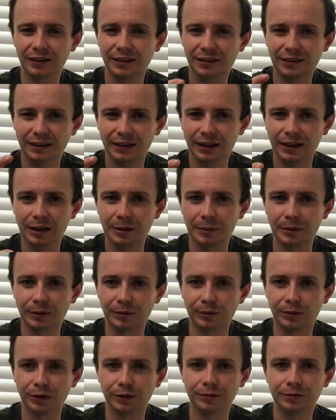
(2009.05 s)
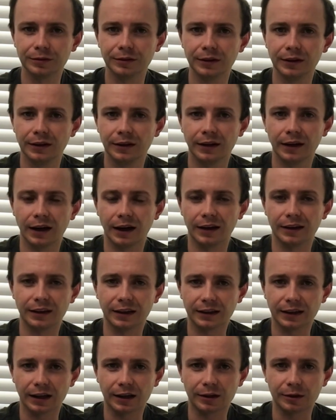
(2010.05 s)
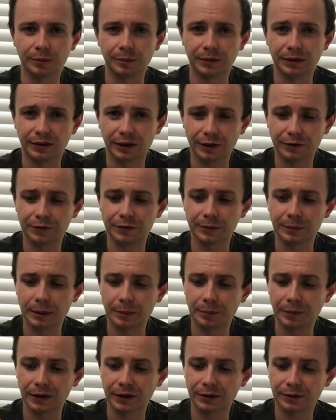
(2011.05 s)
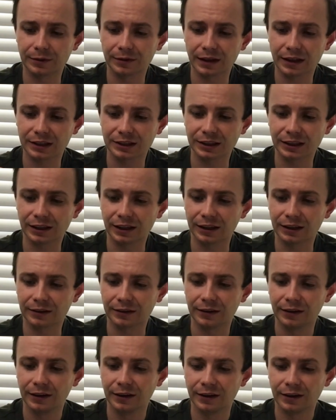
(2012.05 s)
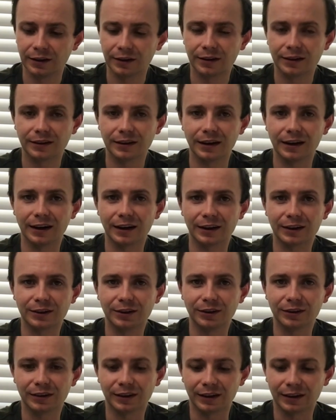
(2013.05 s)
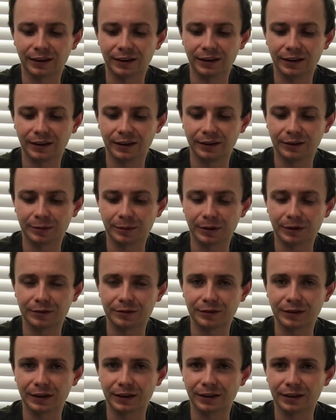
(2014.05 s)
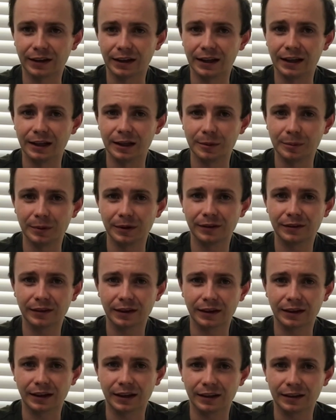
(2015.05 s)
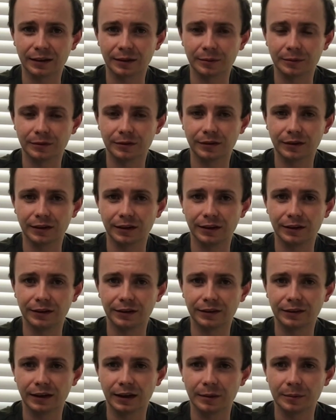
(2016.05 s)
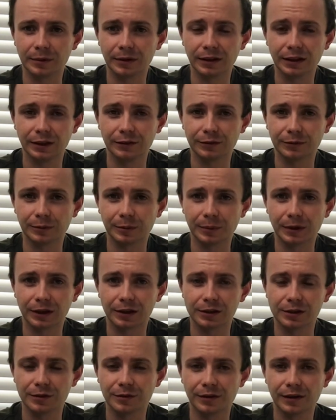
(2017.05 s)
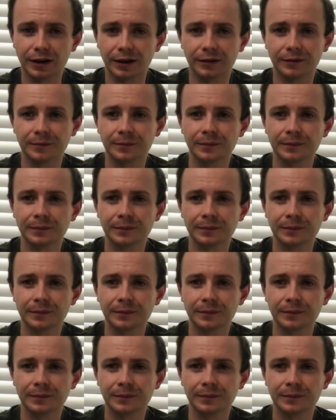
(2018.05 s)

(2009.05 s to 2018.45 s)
It's a little bit rough. I think that could be definitely a bit better. It was actually kind of cutting into my finger a little bit and getting to irritate me even with my gloves on.